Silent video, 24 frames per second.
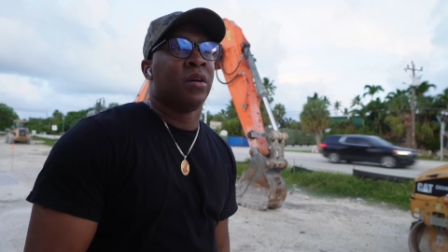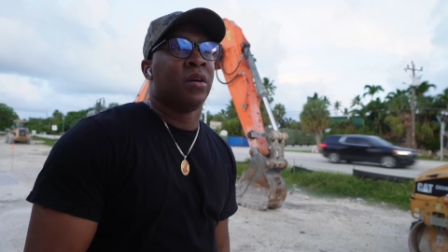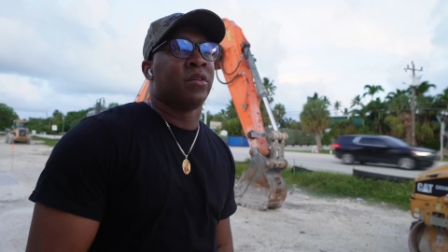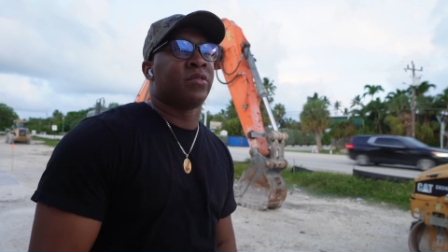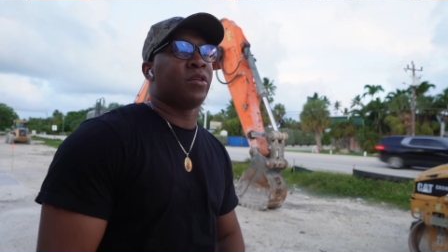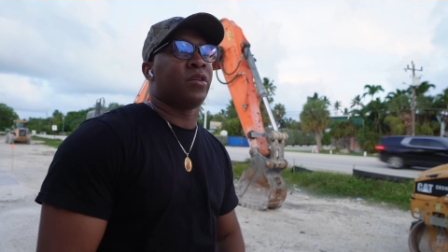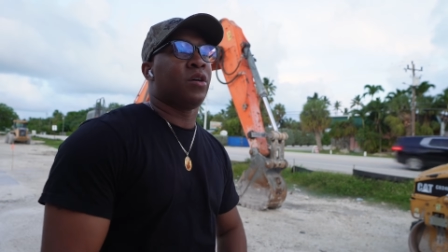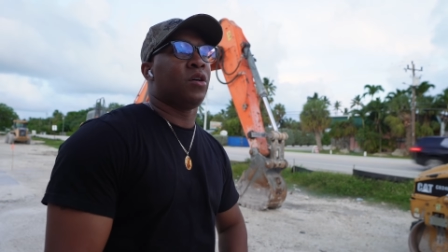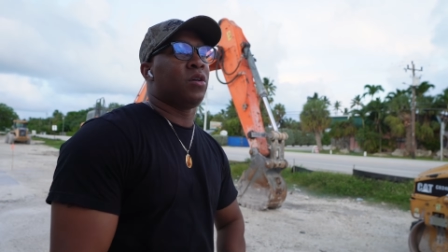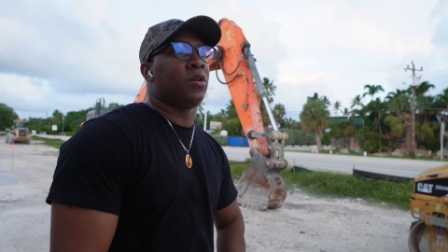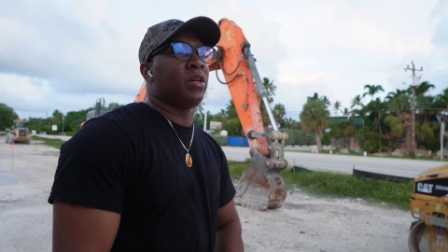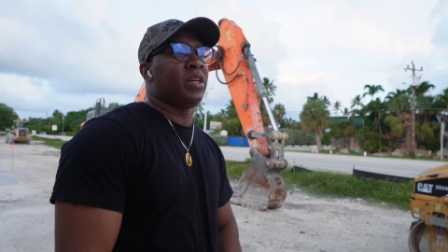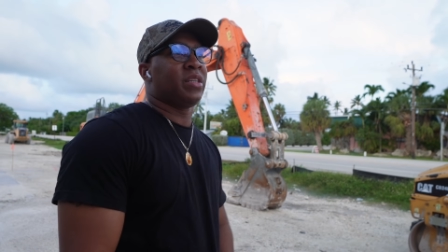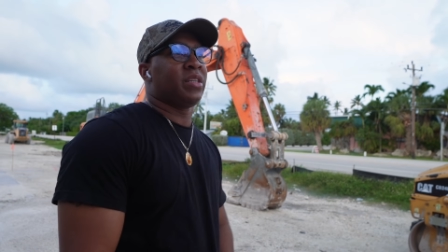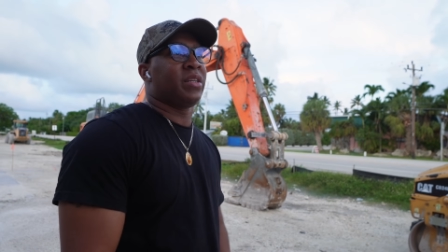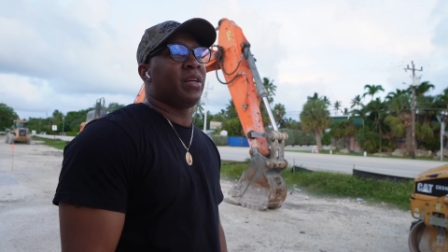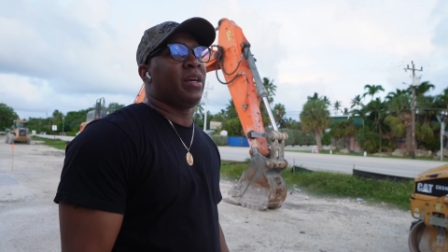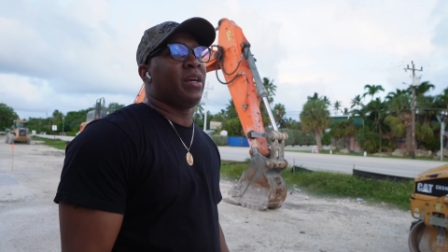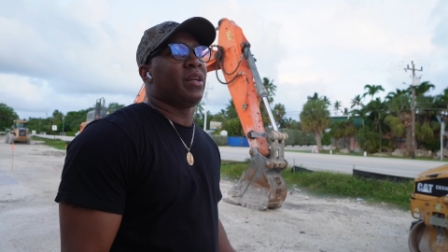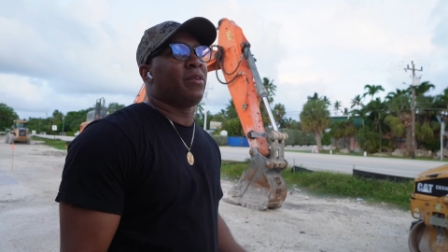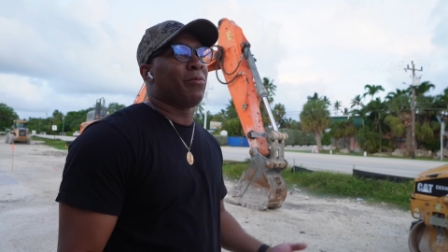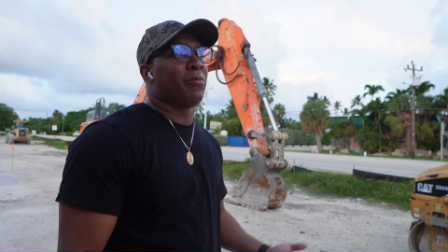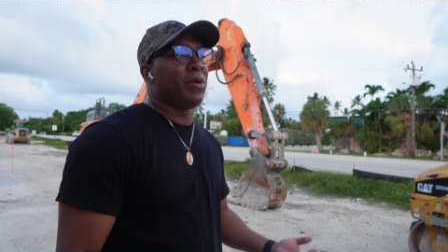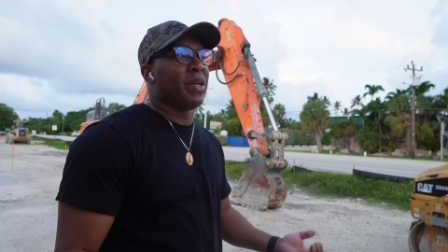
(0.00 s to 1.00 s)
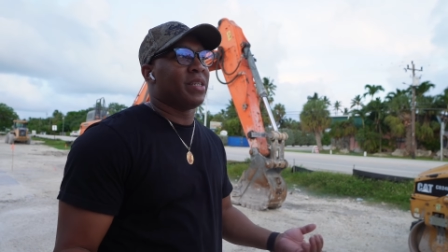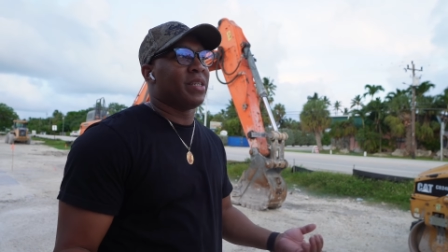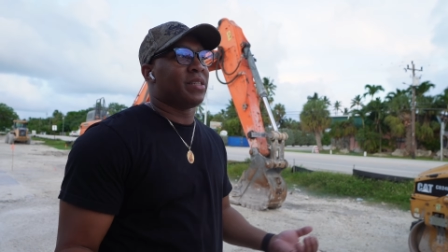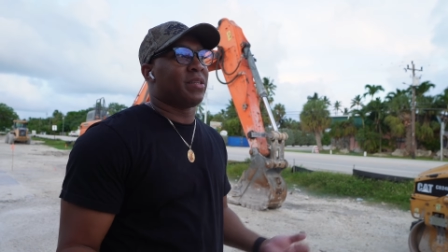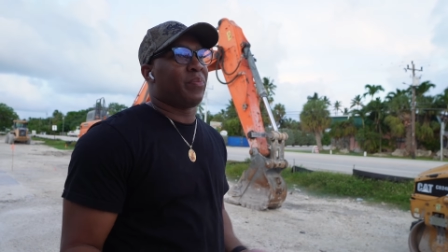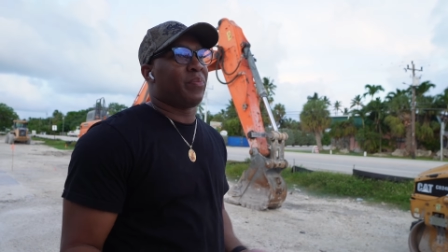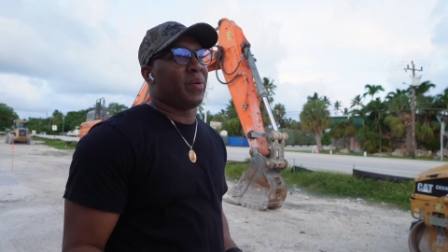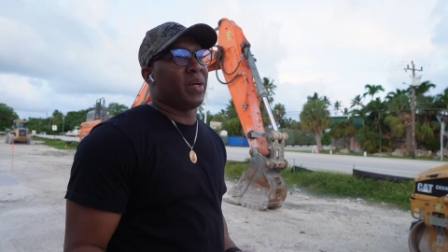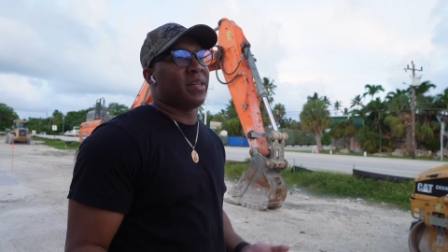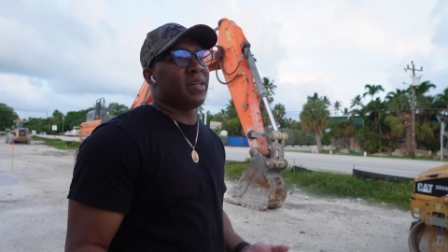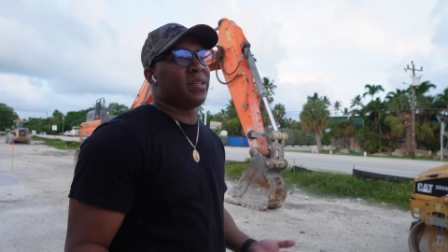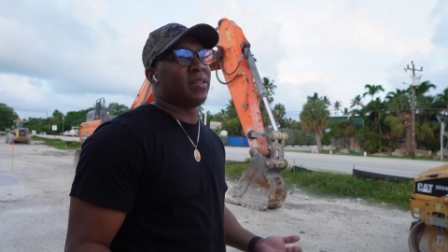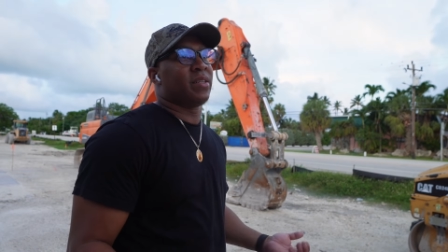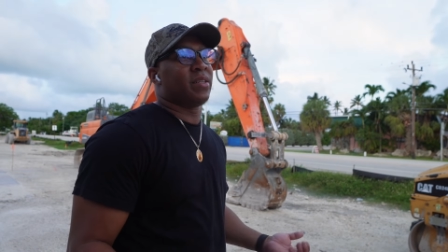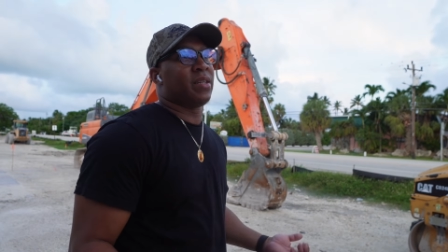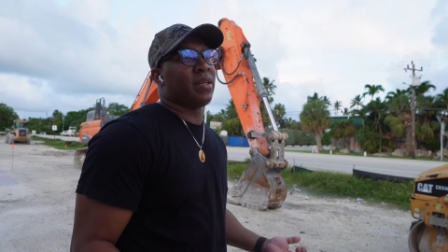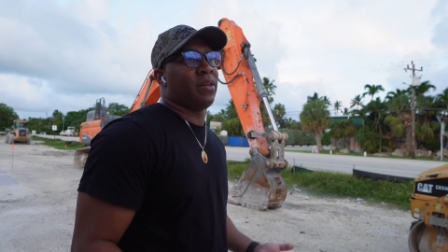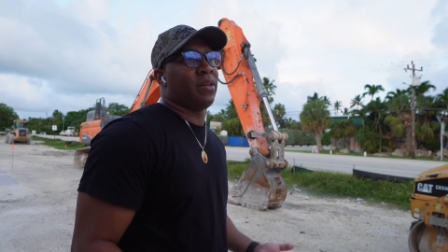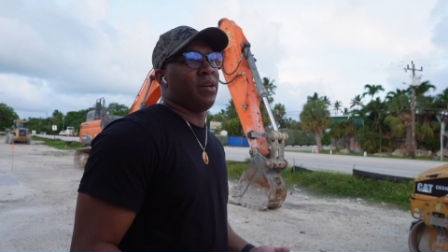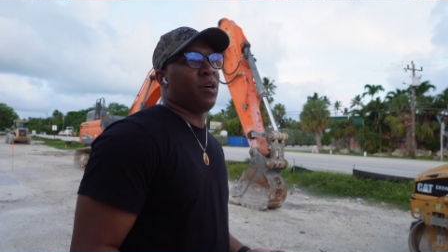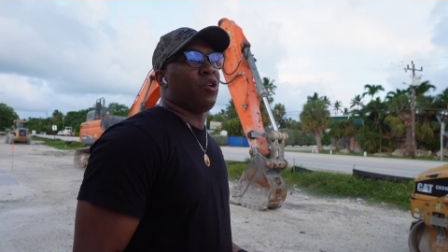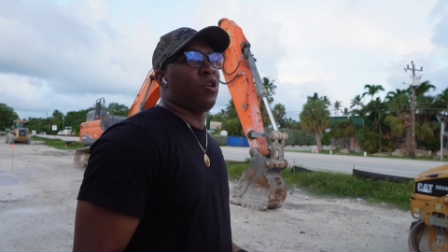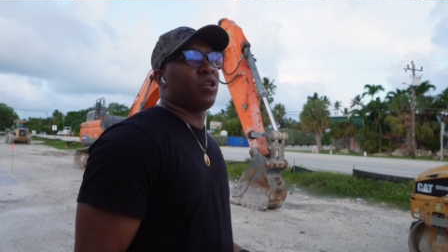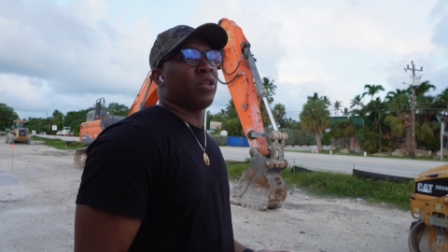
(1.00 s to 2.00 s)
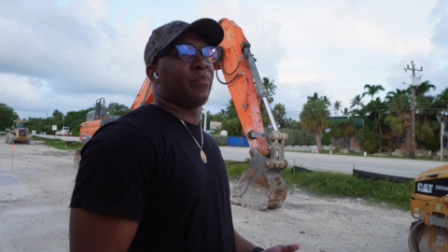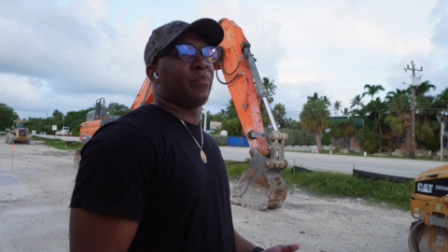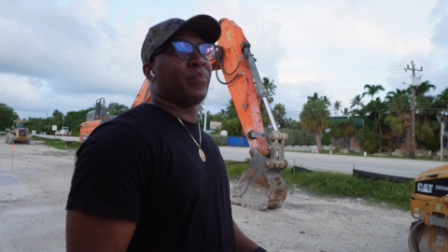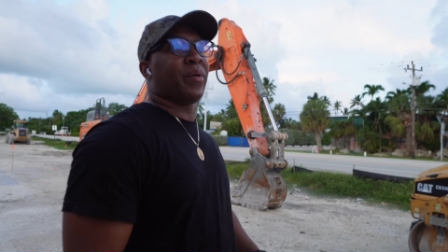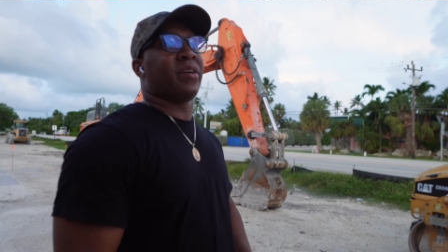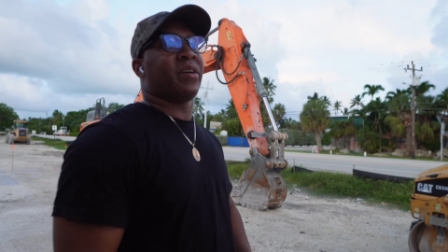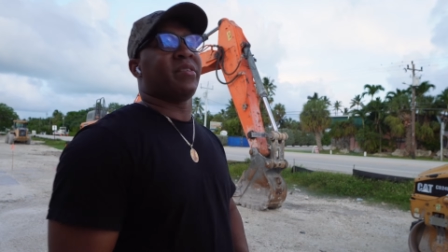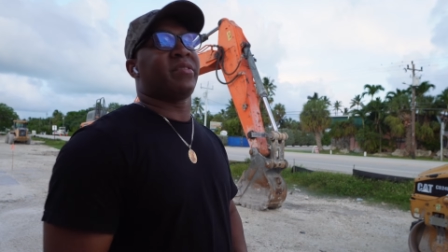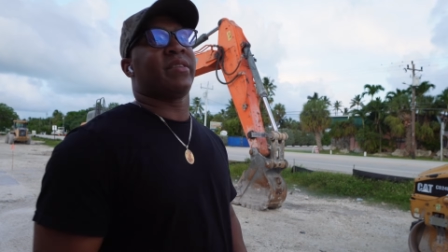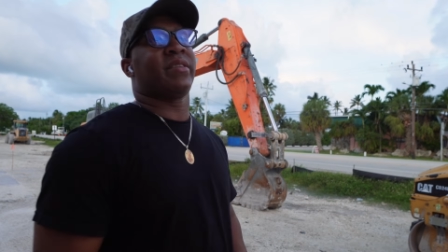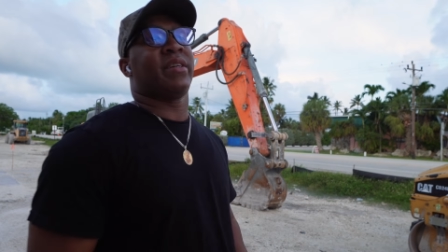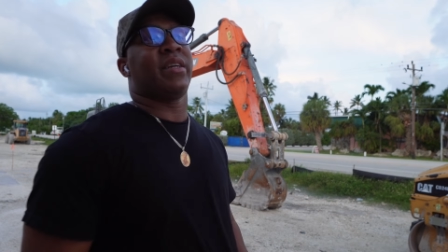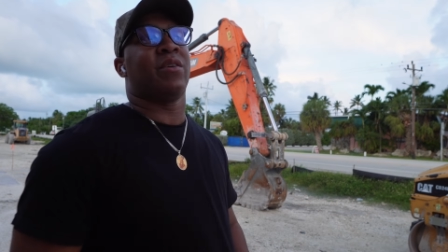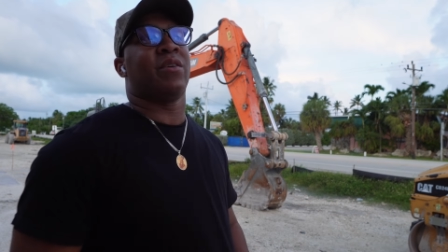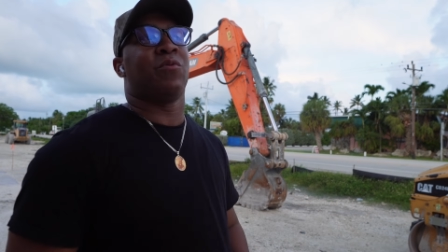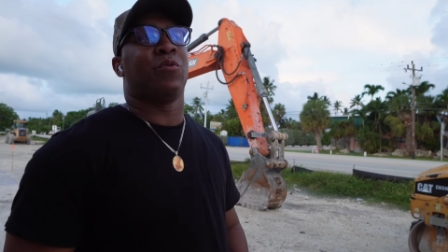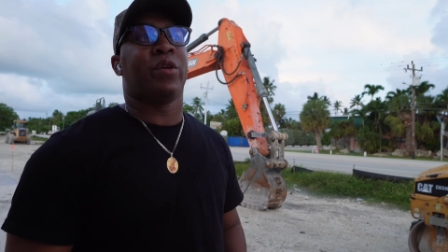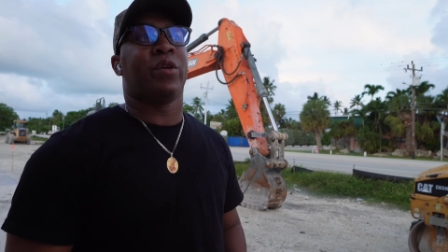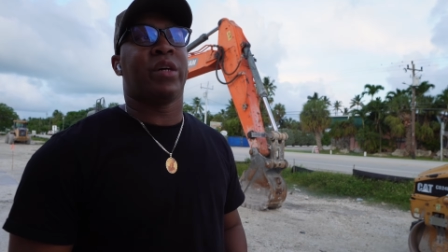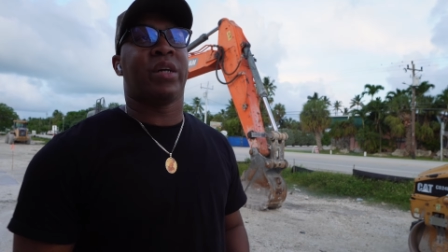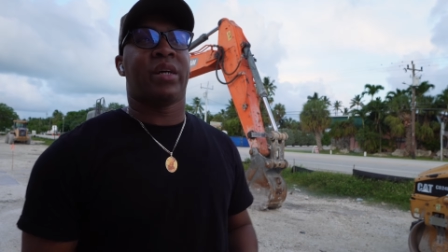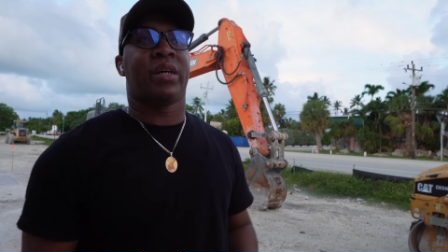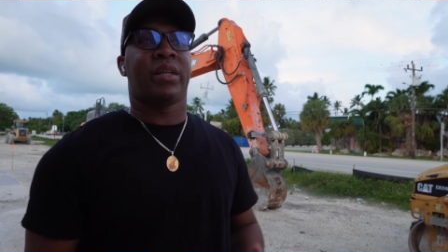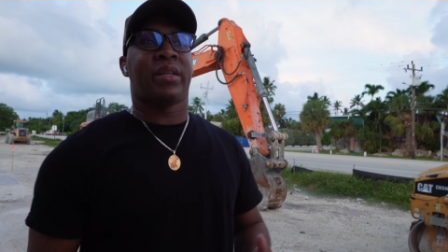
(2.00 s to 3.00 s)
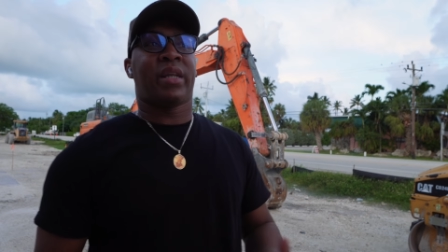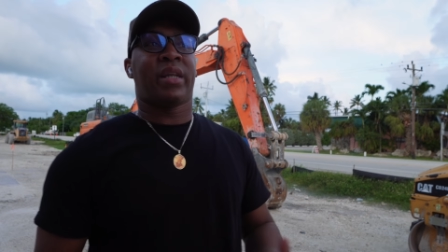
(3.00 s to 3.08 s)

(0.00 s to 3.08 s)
So it really depends on the person and what